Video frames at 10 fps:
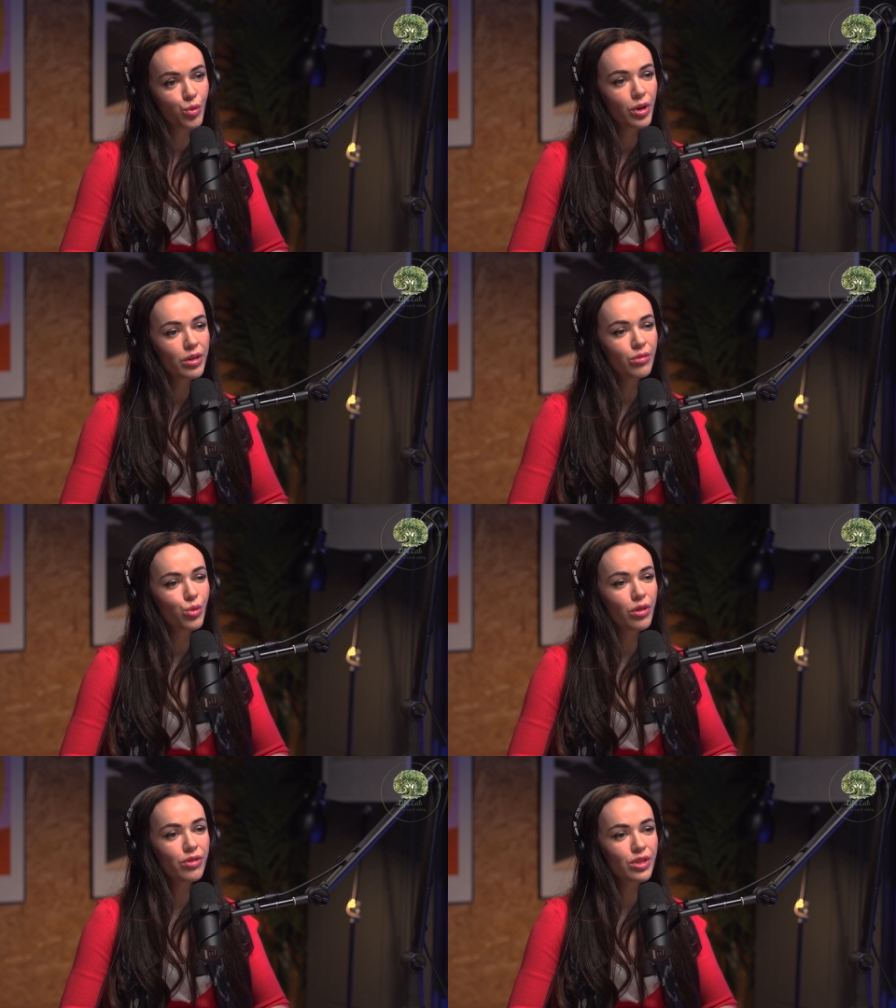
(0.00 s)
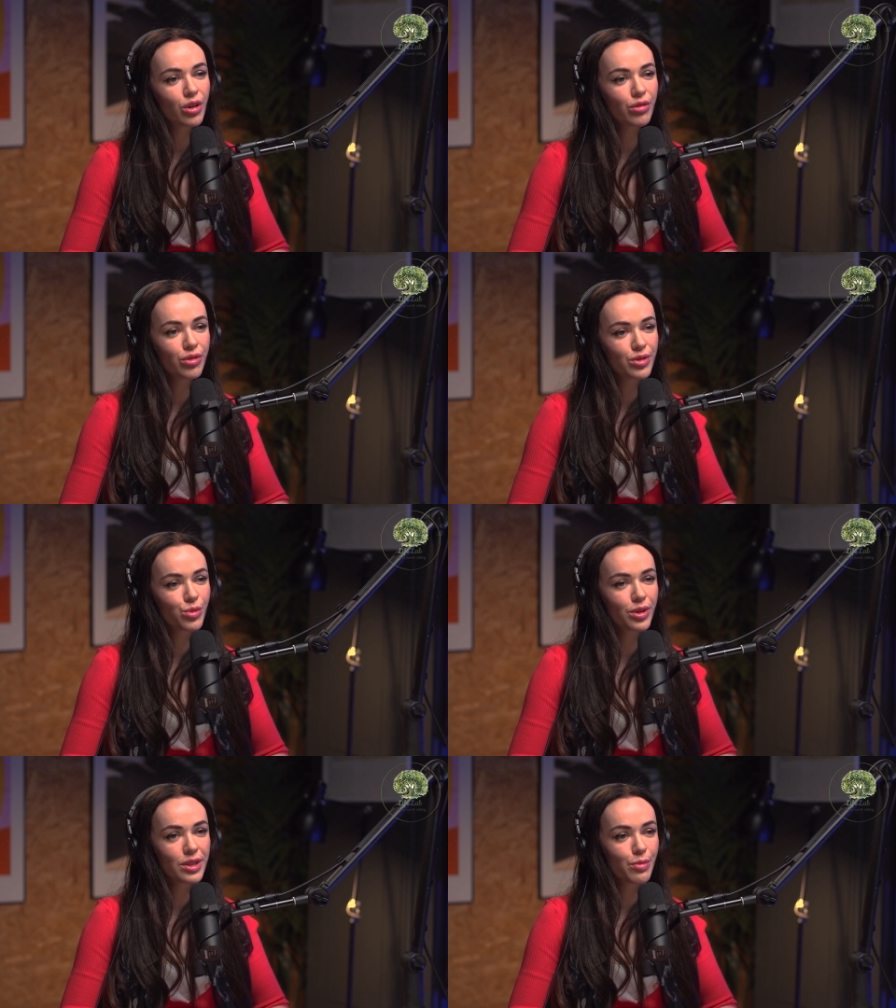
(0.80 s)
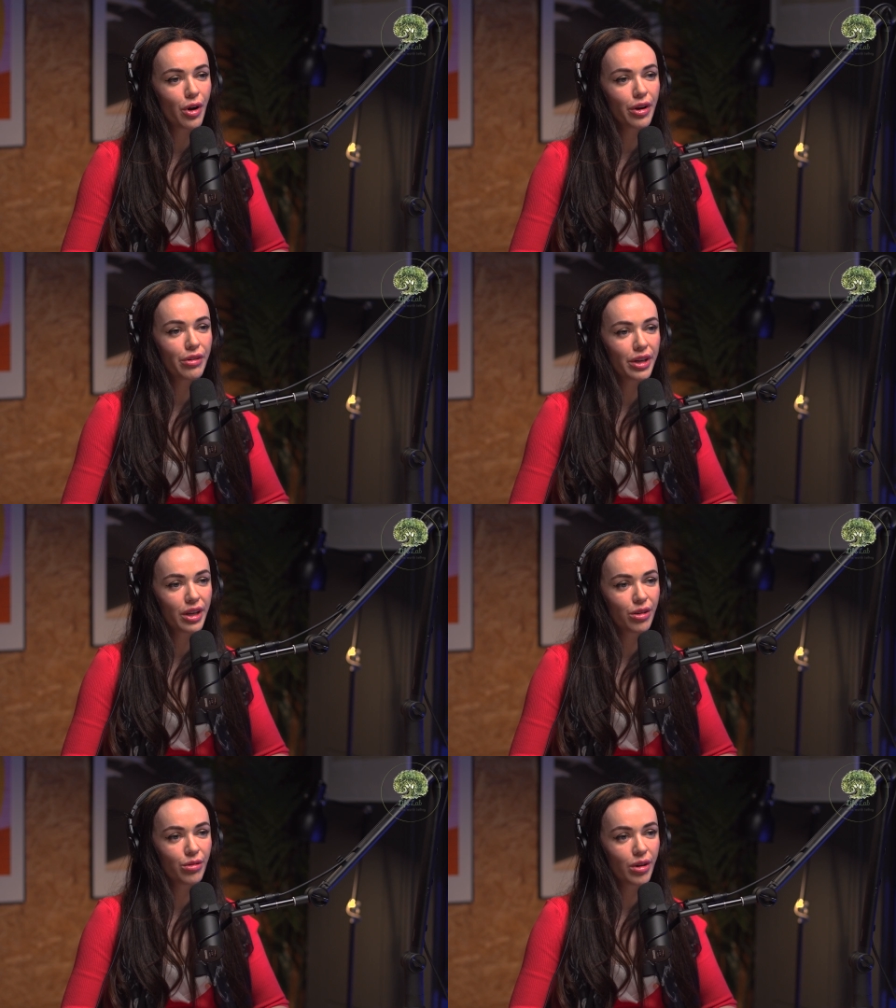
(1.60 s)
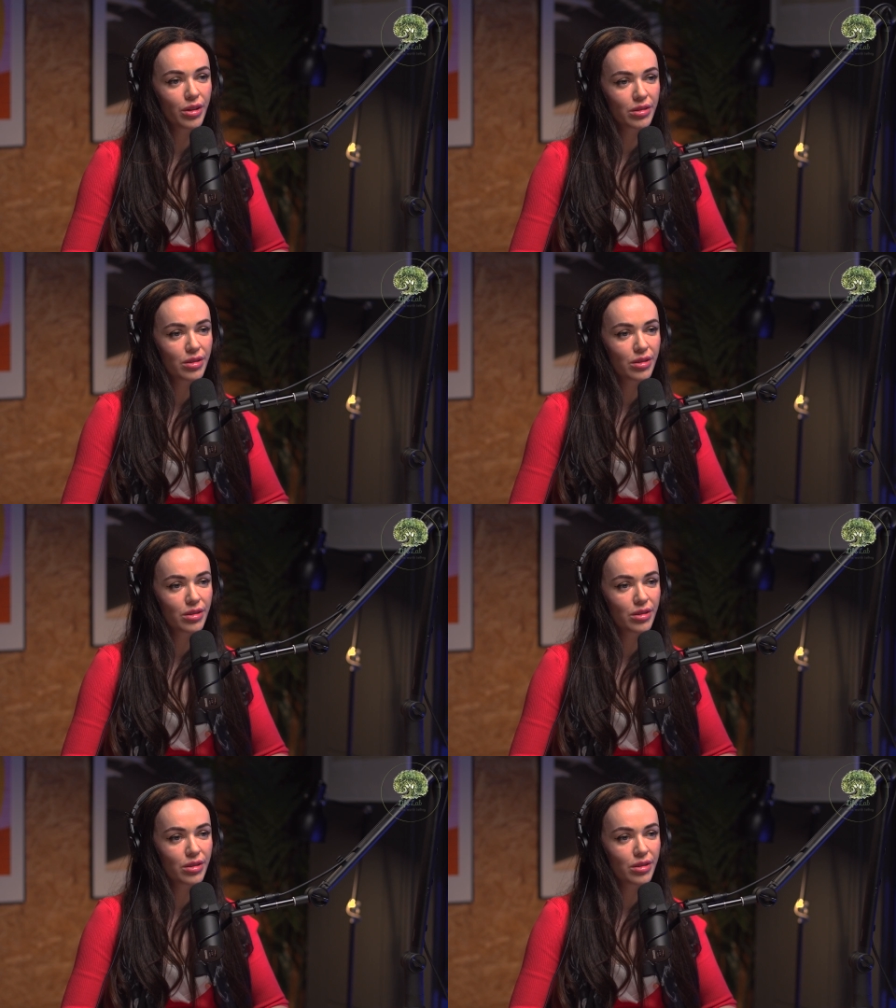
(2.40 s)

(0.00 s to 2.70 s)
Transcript: what I, in, what photographers were inspiring you at the